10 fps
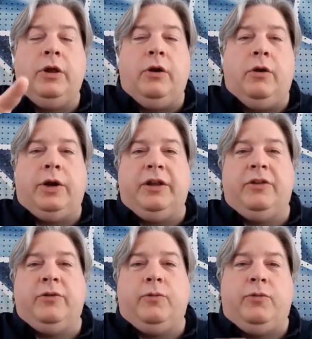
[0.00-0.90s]
Okay,
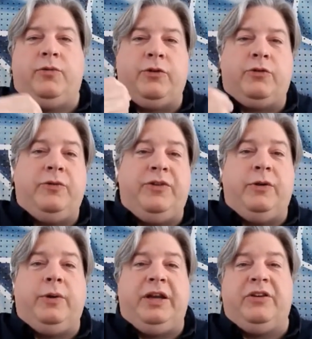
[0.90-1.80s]
the first review
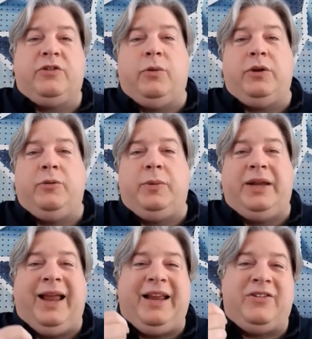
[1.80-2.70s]
is going to be
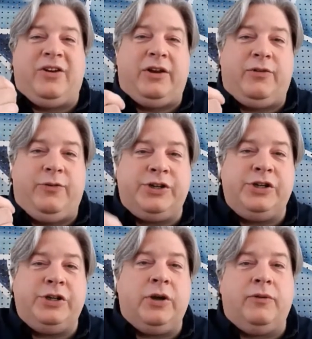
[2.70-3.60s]
a science
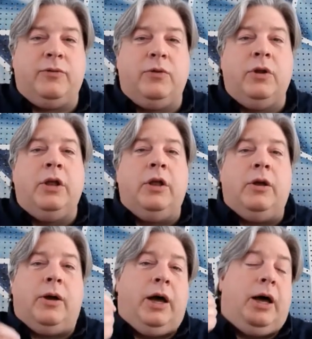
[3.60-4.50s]
fiction novel
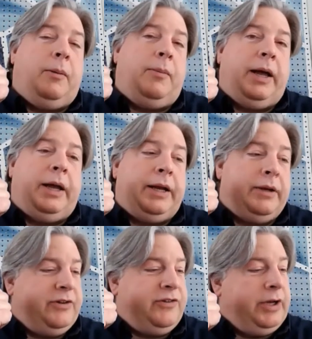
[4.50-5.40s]
by,
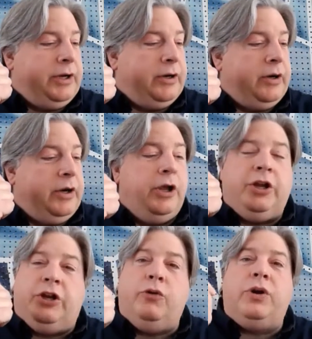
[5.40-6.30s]
let's see here,
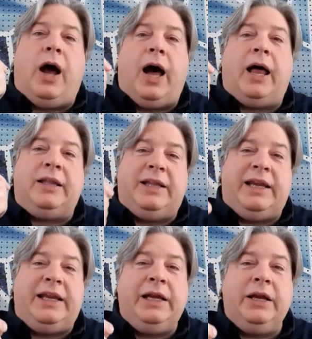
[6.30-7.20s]
Yoon-Ha
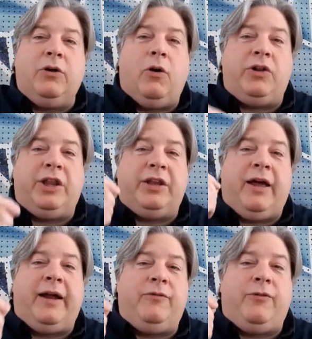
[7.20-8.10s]
Lee, called The
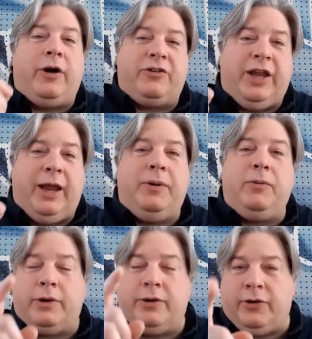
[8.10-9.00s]
Ninefox Gambit. We're
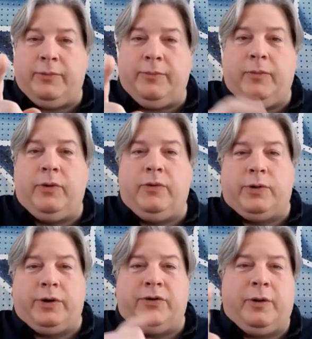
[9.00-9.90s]
going to talk more. We're
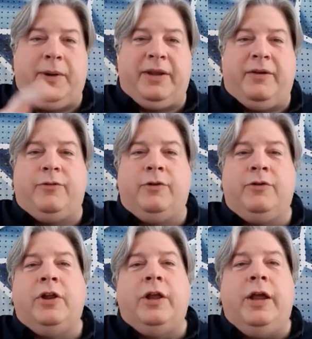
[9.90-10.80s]
going to talk about that first,
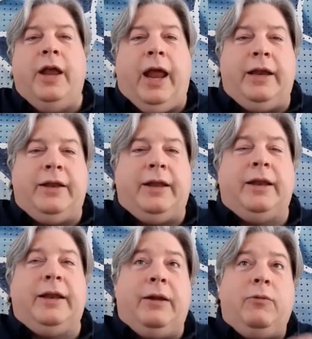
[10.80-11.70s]
and
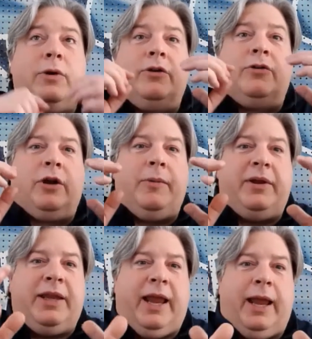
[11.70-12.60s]
then we're going to talk about
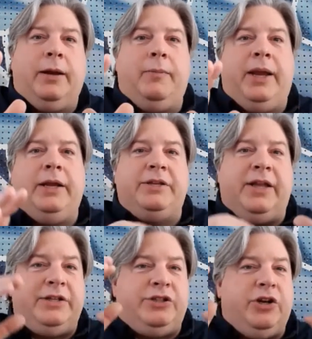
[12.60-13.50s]
the anime
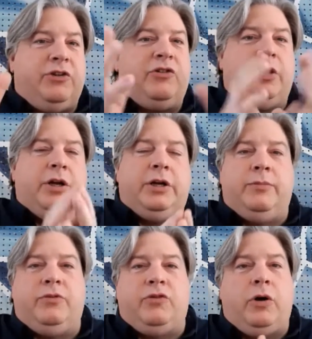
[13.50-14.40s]
that just
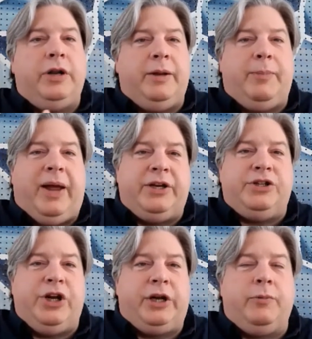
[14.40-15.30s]
started back in
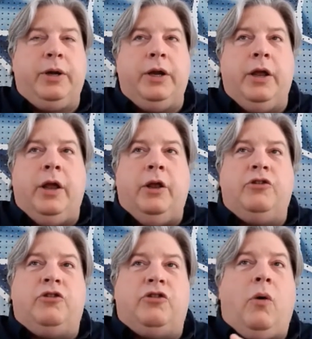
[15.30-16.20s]
January.
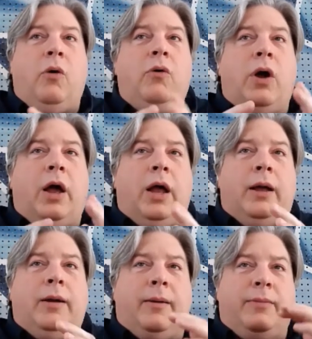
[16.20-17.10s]
So
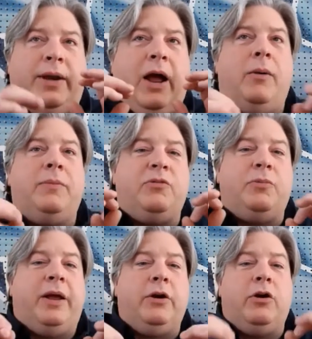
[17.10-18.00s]
now I'm a
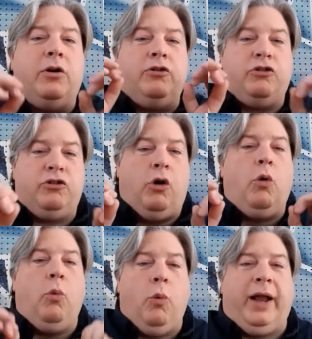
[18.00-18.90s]
spider. So
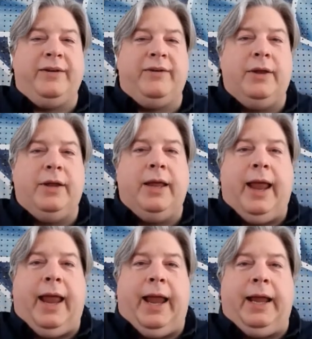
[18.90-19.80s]
what?
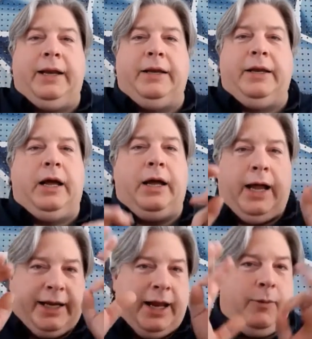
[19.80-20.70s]
And I
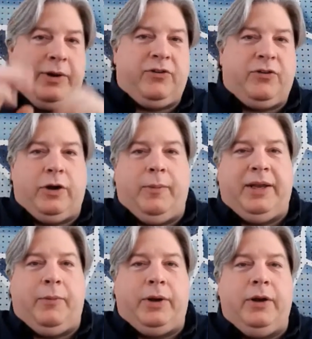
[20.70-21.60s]
can't wait to talk about
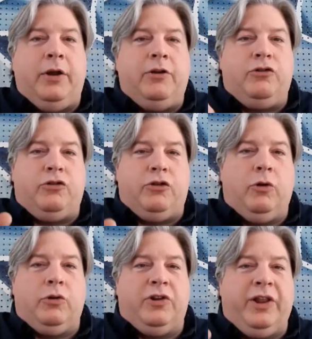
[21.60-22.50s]
that one.
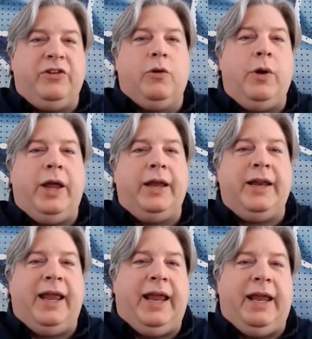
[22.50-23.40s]
So let's go ahead
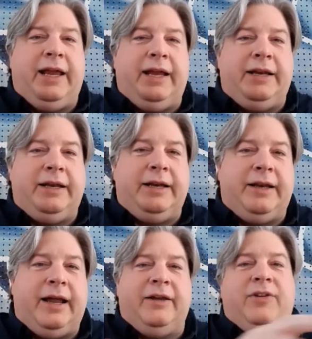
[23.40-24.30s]
and
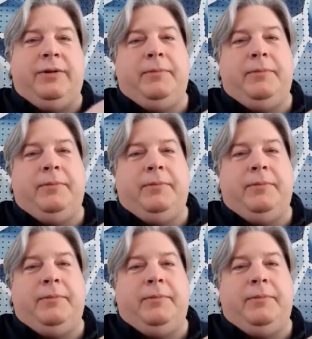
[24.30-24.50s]
dive in.